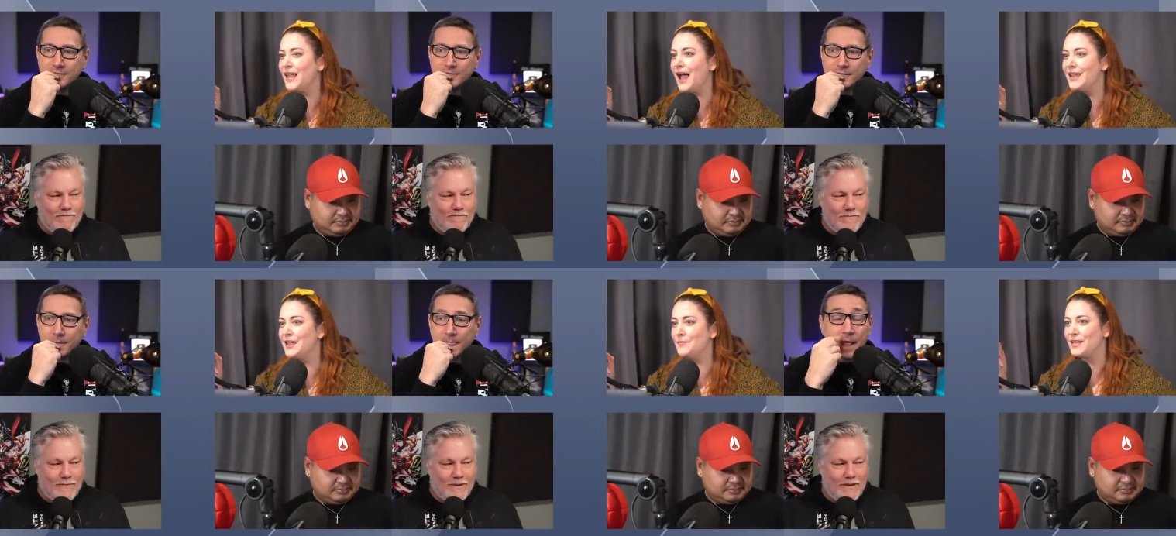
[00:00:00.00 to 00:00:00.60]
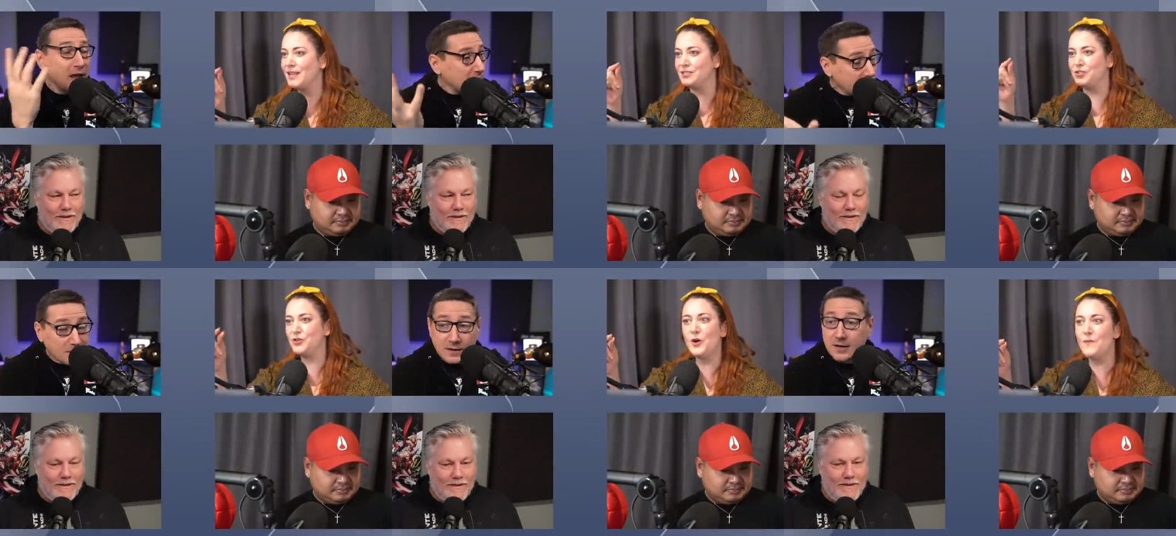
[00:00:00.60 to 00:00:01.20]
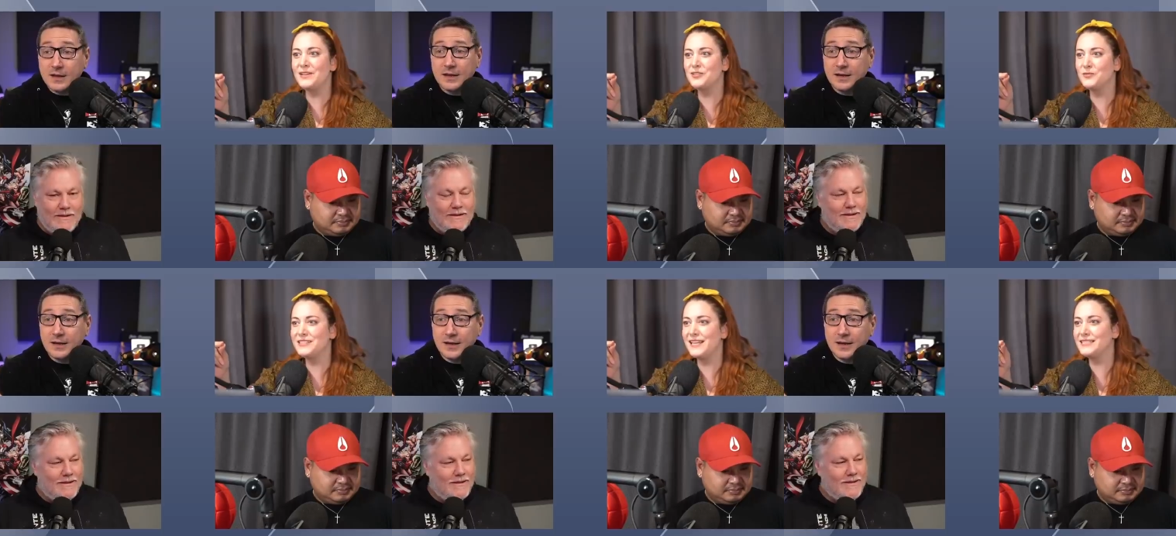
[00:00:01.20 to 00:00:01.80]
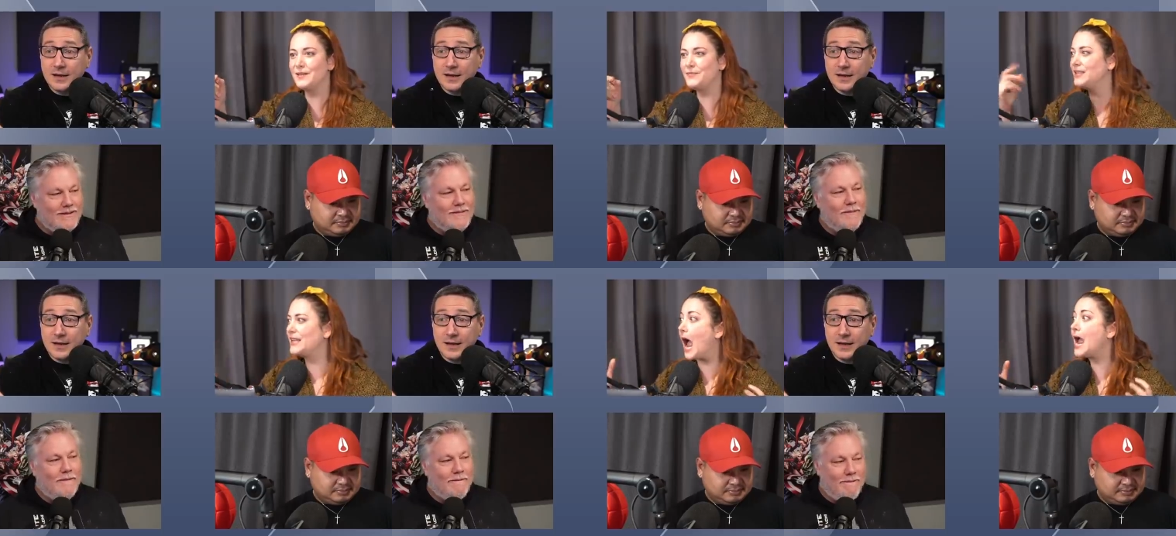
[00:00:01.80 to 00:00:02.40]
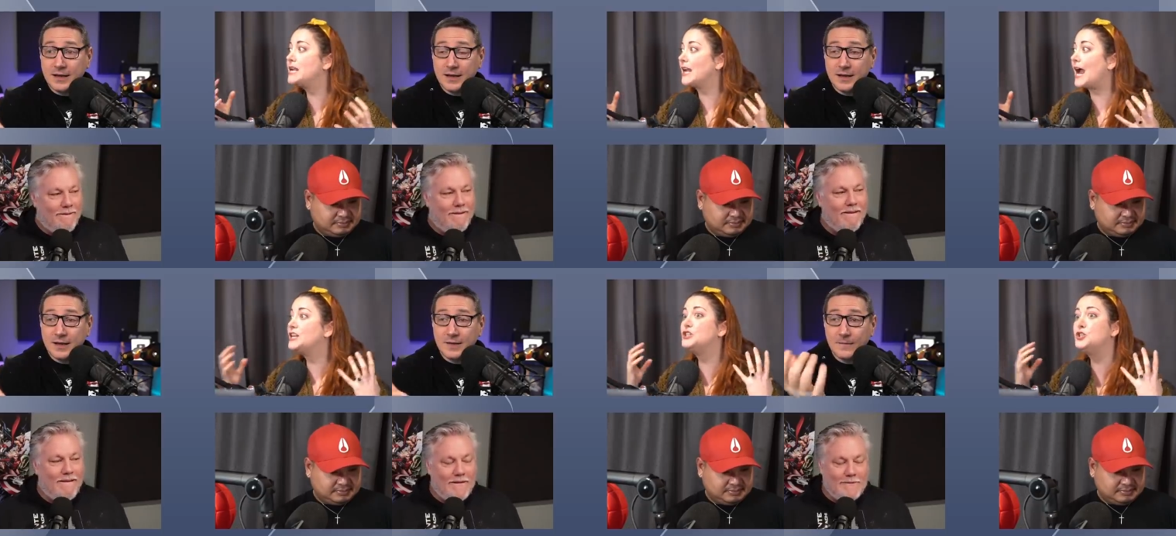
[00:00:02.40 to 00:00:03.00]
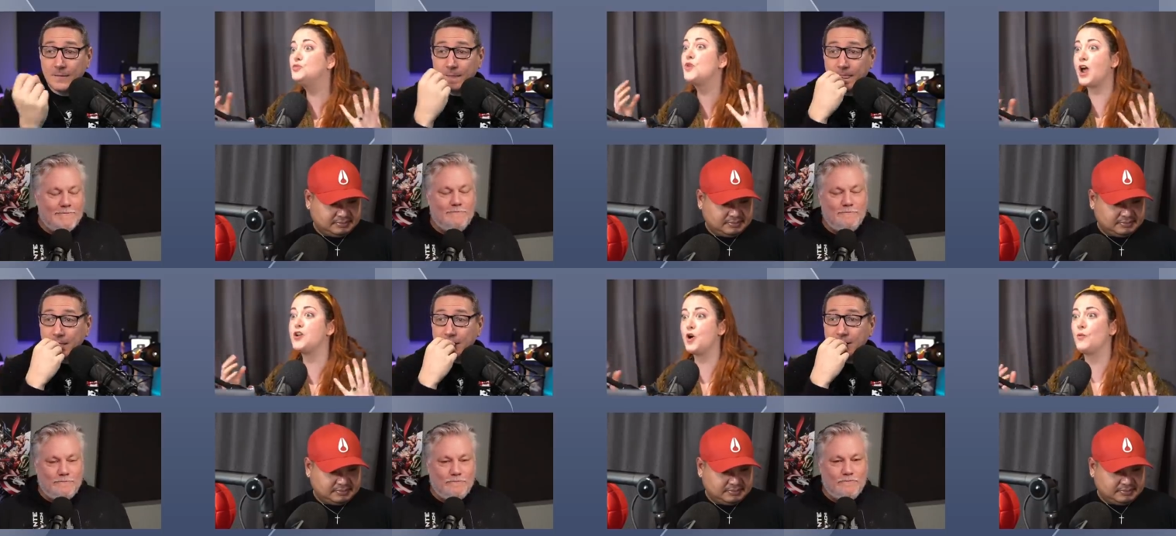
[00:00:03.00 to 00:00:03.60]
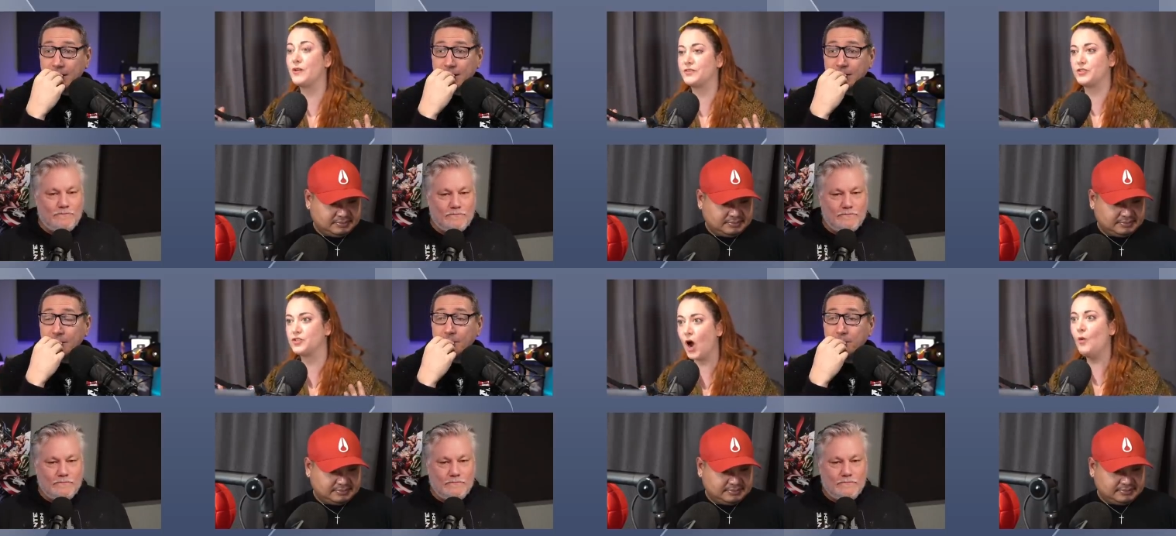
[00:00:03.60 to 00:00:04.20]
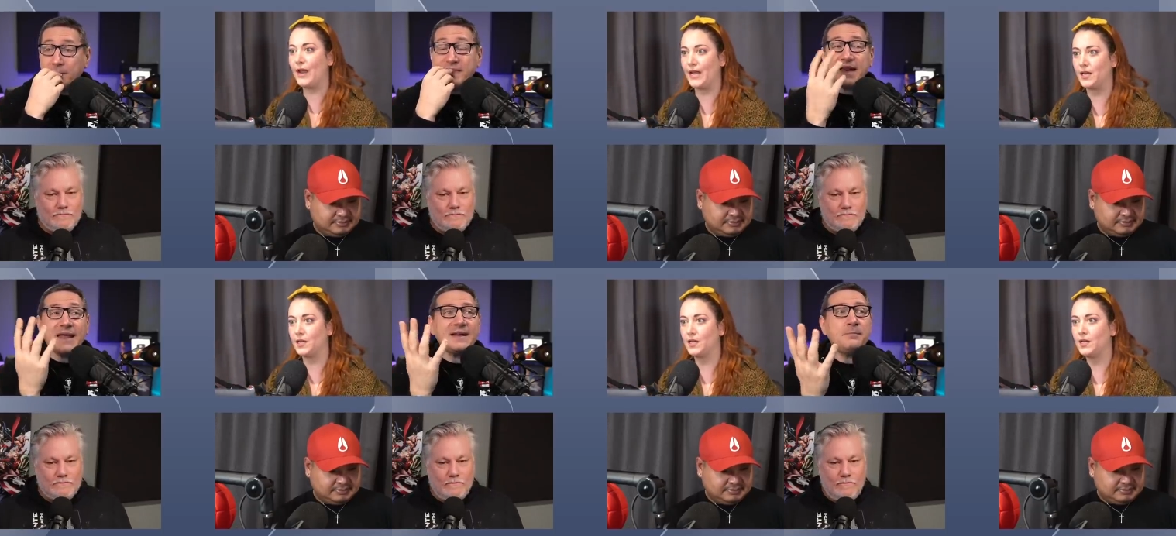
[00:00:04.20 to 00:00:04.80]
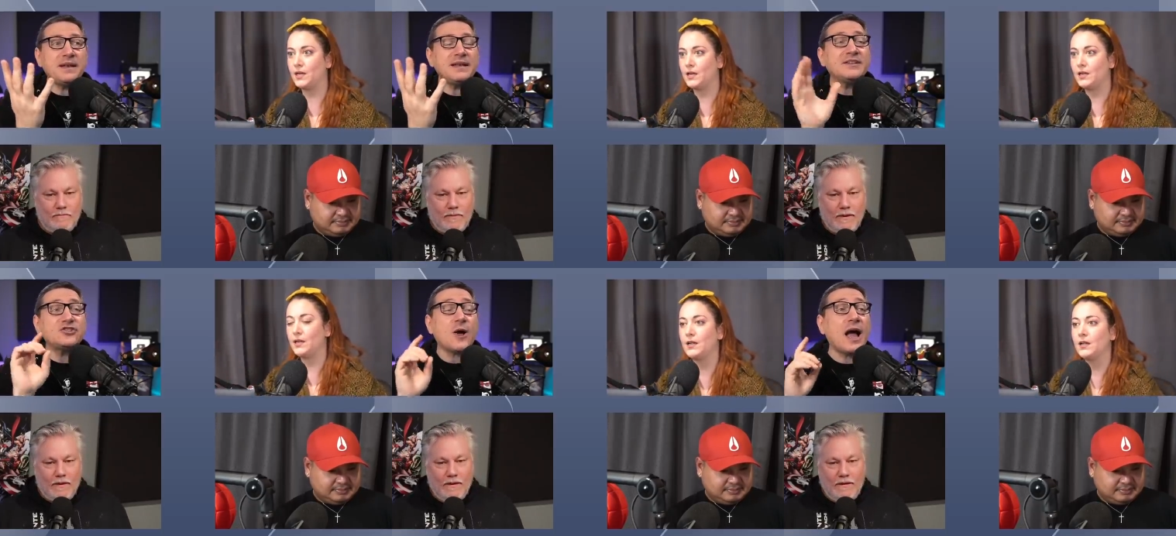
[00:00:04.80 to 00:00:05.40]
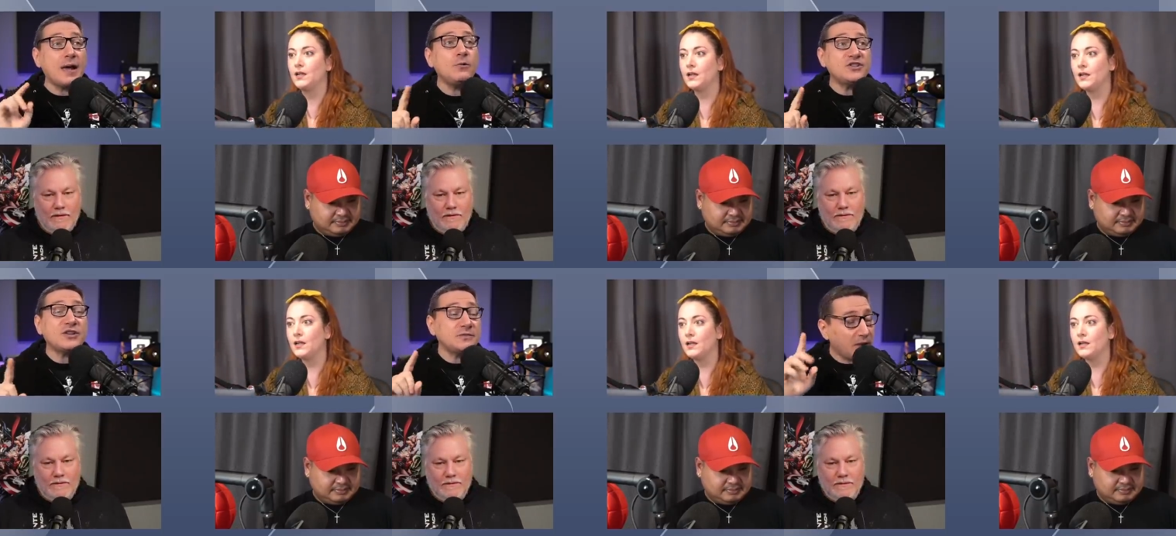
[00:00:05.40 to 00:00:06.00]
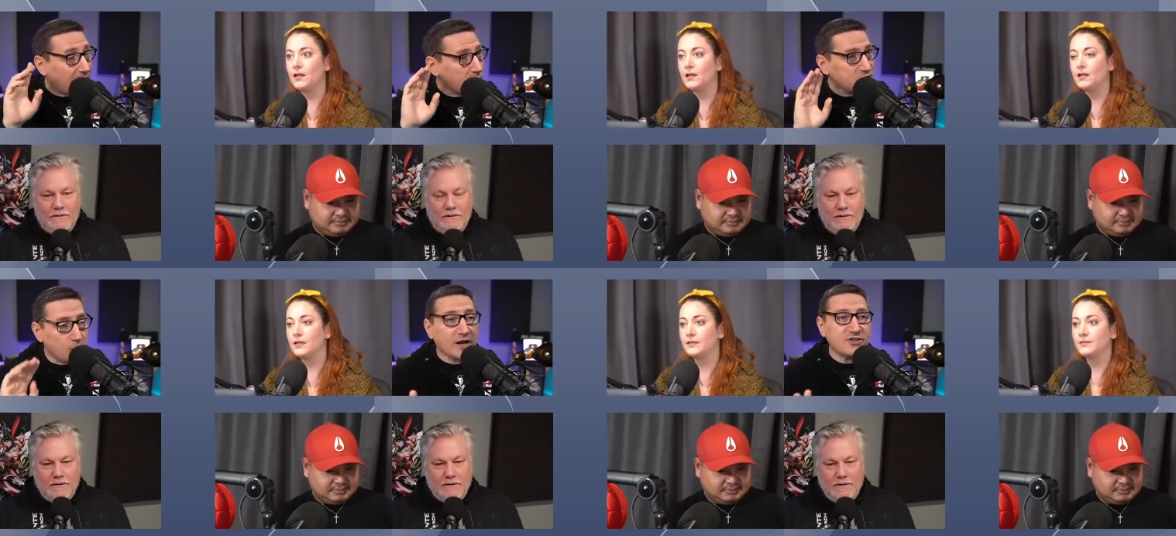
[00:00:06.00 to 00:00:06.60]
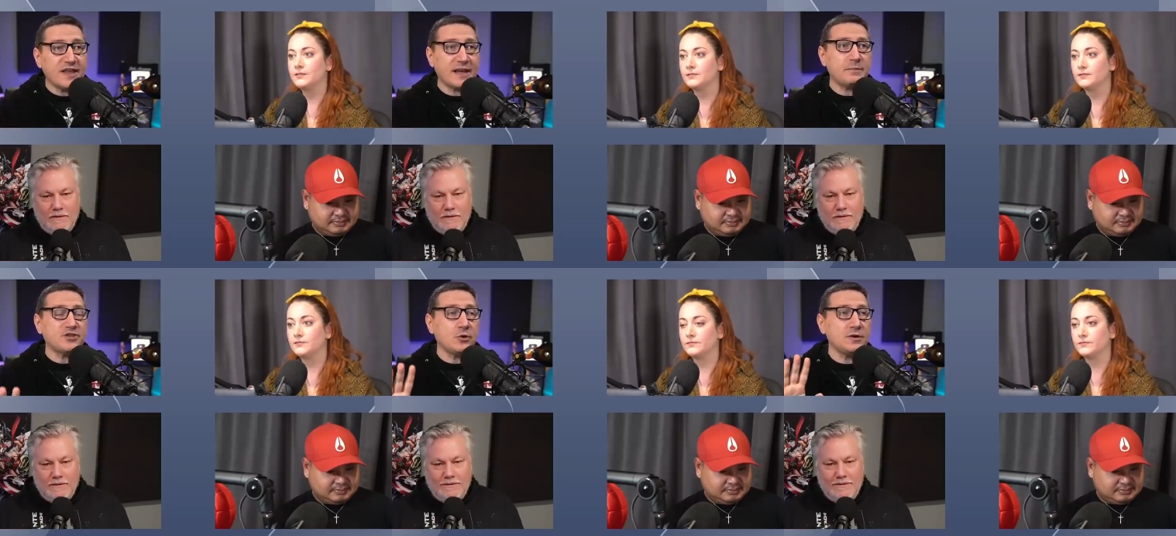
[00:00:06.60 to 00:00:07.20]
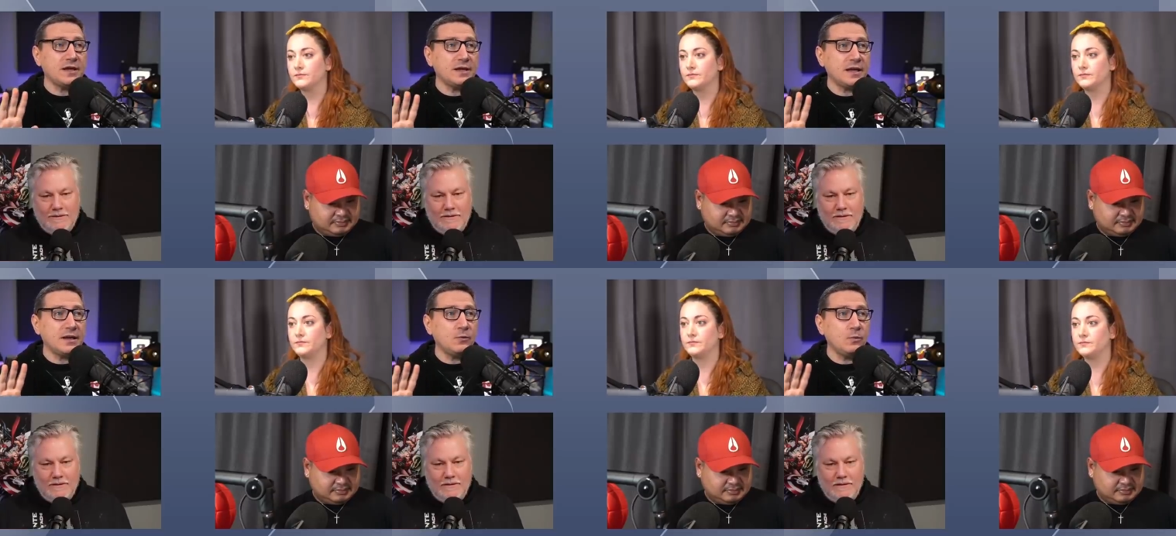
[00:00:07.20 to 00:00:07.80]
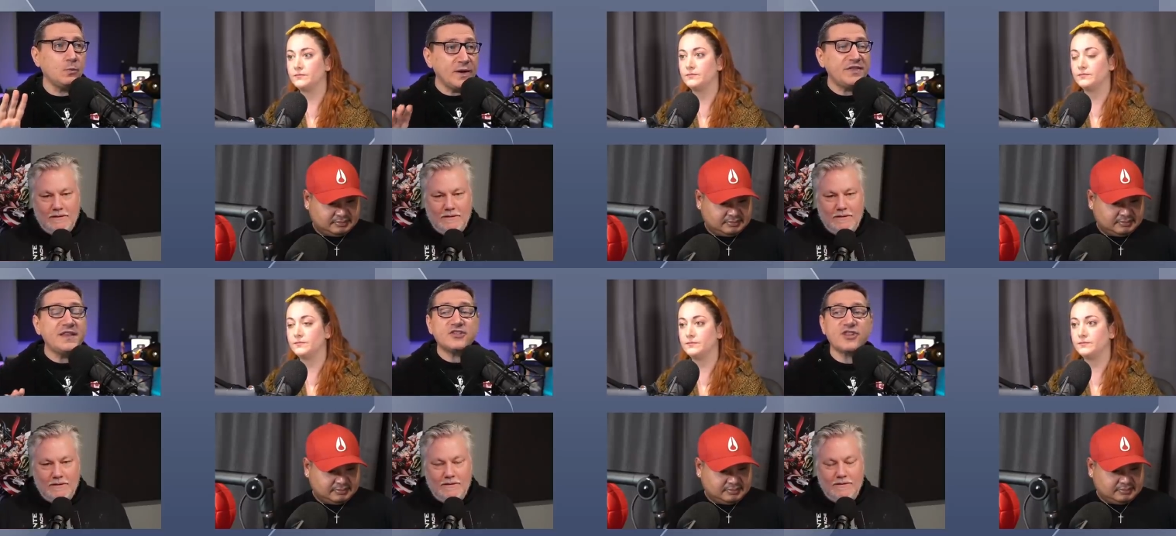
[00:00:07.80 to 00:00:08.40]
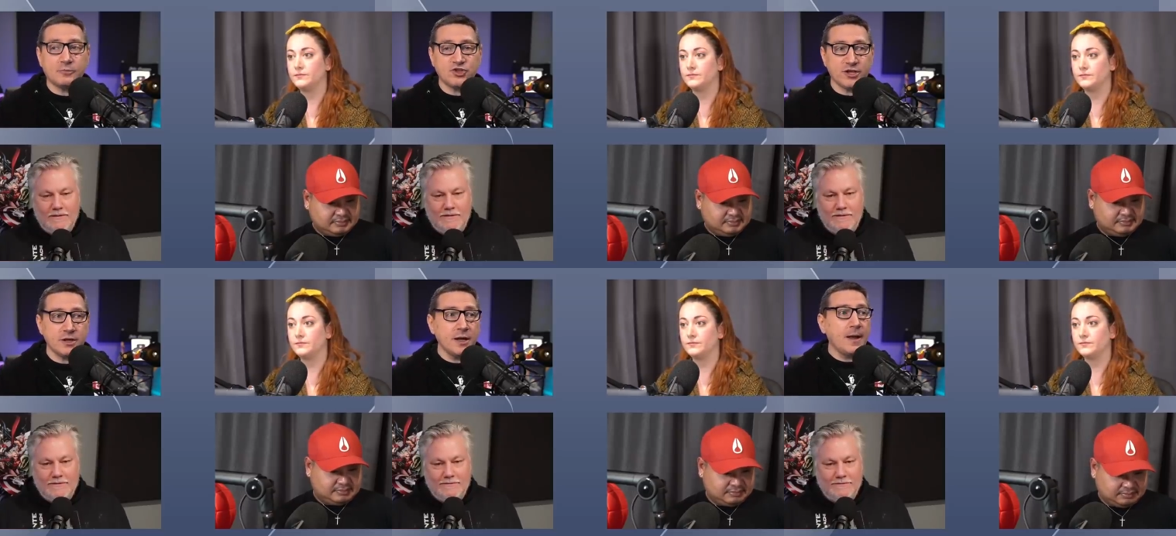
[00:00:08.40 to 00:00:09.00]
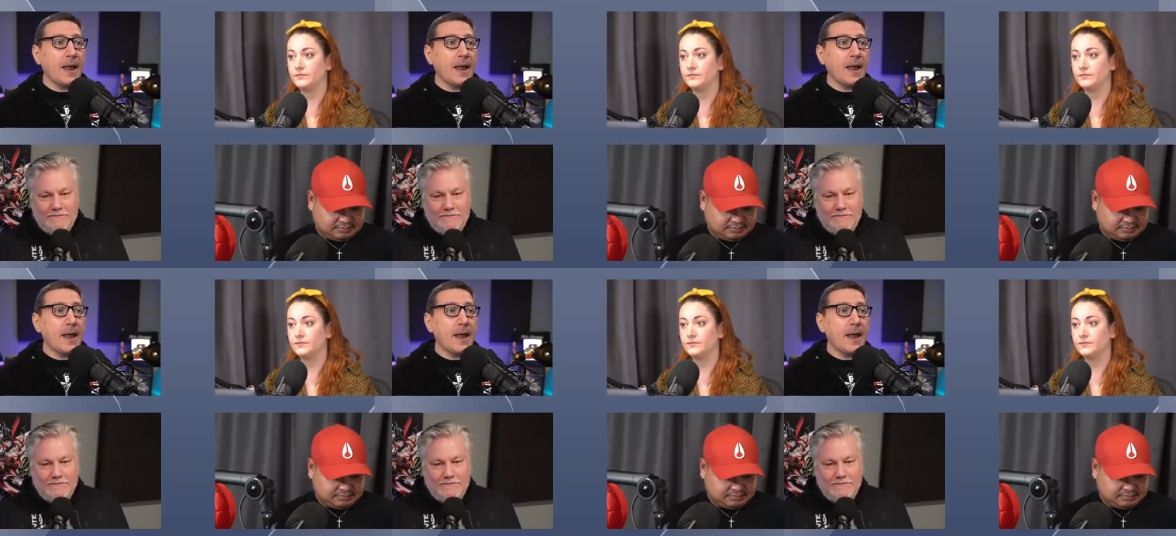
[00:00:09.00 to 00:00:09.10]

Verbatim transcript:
Speaker 1: lying because Judo Master was saying something? Like, I I do not know where this is going.
Speaker 2: But then, but so I was I was watching that episode with the assumption